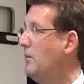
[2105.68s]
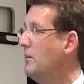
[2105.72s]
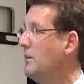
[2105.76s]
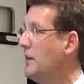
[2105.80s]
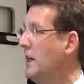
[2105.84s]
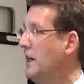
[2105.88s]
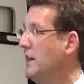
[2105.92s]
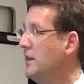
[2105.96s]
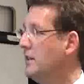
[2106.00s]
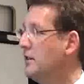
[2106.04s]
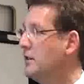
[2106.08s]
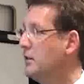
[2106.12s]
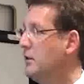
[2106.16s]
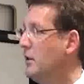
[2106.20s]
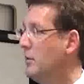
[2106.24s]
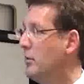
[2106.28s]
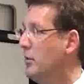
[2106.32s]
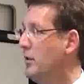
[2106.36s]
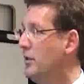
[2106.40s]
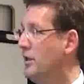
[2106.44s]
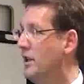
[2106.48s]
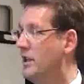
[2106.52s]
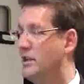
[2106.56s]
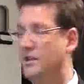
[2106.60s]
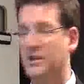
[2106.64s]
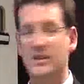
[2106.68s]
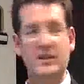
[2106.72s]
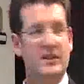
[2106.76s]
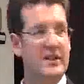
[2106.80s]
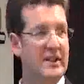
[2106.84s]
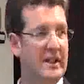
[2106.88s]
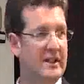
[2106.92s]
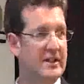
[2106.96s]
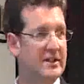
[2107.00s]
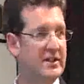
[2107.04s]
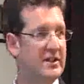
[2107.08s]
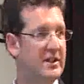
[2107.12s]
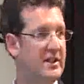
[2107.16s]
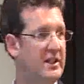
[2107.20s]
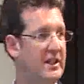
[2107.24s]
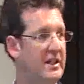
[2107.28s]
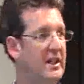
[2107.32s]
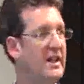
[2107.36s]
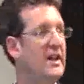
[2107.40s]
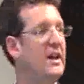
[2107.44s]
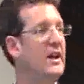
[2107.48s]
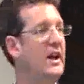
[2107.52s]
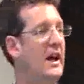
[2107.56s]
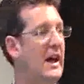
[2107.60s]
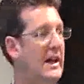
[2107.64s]
and update it to a prediction
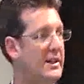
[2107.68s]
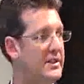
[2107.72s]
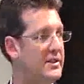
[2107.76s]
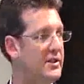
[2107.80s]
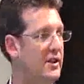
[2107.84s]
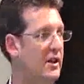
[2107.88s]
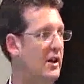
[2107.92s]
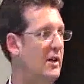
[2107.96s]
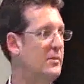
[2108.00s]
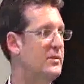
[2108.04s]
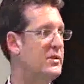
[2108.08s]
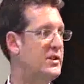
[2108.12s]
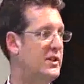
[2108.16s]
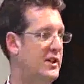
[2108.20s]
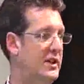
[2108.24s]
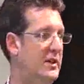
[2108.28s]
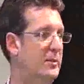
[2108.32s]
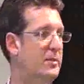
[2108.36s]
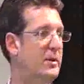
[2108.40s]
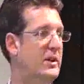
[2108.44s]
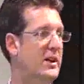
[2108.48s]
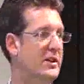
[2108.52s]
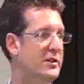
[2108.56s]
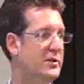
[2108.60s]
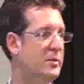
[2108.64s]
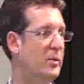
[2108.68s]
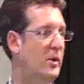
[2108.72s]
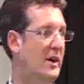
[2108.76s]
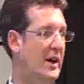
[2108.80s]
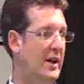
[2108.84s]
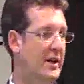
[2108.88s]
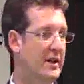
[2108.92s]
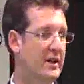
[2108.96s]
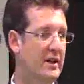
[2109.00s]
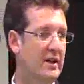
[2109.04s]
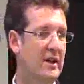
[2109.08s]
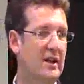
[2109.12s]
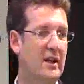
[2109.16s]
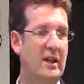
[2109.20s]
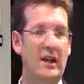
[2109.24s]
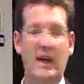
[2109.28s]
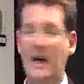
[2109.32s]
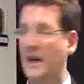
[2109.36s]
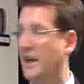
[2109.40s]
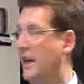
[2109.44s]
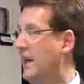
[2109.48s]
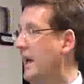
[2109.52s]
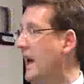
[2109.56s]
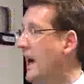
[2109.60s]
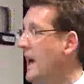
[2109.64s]
density at time t plus 1.
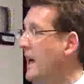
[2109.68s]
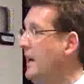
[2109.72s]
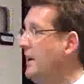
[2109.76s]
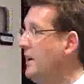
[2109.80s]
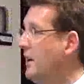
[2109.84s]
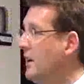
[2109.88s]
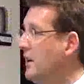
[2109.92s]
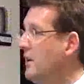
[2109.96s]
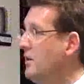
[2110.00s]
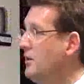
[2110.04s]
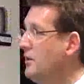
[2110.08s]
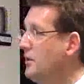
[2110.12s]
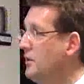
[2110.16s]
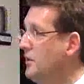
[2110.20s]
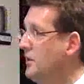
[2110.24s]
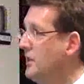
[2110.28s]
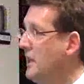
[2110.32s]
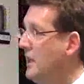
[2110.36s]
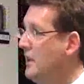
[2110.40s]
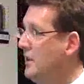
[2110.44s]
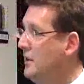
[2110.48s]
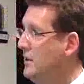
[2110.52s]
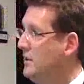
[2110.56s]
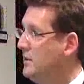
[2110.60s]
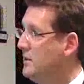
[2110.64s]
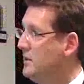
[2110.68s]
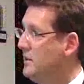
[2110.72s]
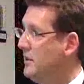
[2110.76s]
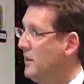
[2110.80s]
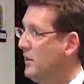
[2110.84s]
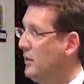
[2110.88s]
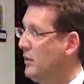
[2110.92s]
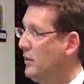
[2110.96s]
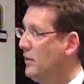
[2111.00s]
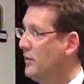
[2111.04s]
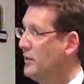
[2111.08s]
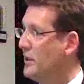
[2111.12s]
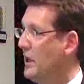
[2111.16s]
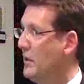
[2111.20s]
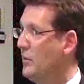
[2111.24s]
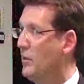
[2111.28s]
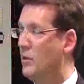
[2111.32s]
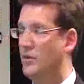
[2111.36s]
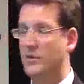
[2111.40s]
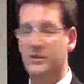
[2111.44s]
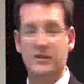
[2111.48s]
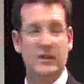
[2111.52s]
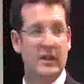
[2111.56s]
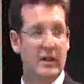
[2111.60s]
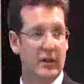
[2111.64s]
And again, I can do that using the law of
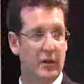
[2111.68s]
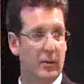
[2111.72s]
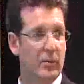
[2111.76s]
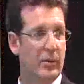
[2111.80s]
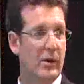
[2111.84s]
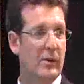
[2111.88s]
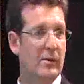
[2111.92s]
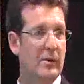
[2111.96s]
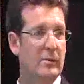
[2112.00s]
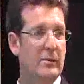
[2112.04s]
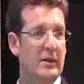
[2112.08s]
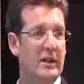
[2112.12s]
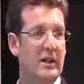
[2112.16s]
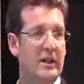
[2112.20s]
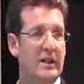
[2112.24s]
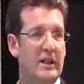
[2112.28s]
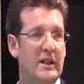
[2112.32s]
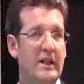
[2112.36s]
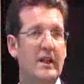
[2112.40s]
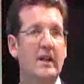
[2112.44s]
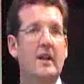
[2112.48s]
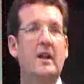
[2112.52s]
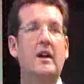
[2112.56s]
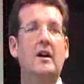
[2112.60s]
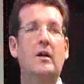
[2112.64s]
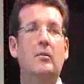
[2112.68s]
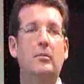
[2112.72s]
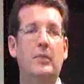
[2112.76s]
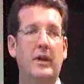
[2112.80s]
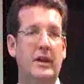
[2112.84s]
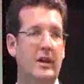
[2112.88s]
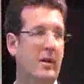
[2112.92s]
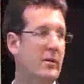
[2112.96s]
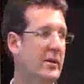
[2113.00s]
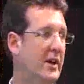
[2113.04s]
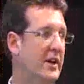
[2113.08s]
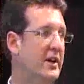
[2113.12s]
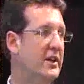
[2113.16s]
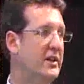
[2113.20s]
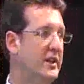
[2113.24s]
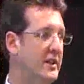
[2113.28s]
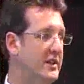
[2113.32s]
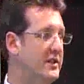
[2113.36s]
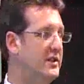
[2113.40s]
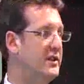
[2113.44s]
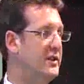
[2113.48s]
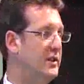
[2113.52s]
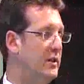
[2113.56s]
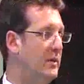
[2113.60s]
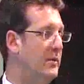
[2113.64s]
total probability, but I'm
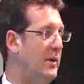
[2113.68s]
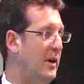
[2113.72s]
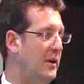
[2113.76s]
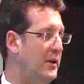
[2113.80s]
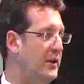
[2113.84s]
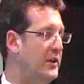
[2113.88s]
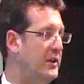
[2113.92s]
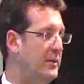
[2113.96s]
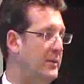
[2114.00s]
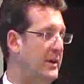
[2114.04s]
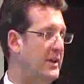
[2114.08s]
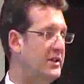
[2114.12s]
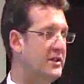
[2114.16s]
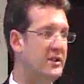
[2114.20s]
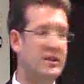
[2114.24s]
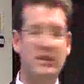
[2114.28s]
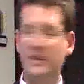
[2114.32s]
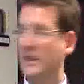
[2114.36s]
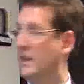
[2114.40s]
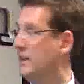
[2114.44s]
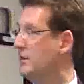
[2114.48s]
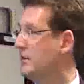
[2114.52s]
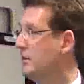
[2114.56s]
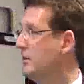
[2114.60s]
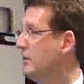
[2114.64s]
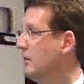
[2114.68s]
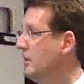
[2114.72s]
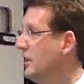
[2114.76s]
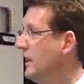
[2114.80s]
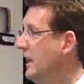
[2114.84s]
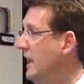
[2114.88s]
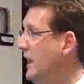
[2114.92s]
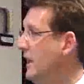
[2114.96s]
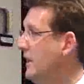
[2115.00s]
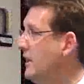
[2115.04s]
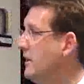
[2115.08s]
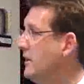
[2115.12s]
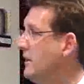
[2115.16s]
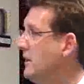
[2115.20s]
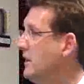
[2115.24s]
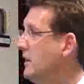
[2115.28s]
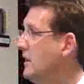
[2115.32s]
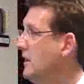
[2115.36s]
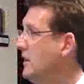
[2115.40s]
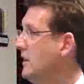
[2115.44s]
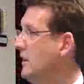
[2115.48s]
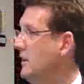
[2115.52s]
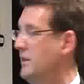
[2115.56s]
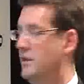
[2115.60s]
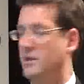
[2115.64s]
going to need to do a multidimensional integral again.
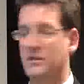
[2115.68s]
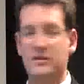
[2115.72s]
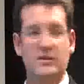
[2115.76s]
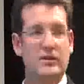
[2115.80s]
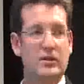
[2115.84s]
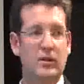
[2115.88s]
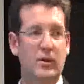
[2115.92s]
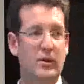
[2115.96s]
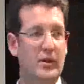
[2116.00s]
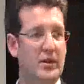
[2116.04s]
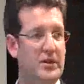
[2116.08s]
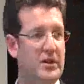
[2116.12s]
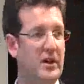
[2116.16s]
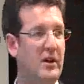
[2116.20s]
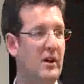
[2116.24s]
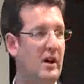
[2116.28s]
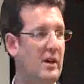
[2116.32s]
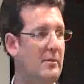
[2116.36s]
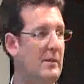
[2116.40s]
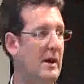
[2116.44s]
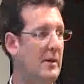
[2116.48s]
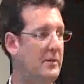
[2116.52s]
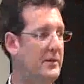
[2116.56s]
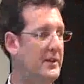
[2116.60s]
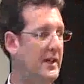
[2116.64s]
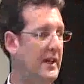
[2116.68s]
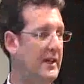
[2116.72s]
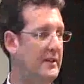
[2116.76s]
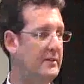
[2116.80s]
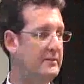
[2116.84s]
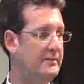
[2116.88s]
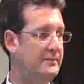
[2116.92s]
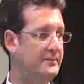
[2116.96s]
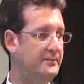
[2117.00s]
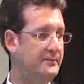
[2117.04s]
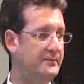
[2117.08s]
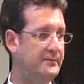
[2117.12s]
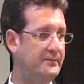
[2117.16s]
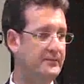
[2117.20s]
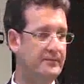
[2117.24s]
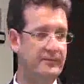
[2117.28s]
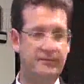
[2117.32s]
This is called the time update.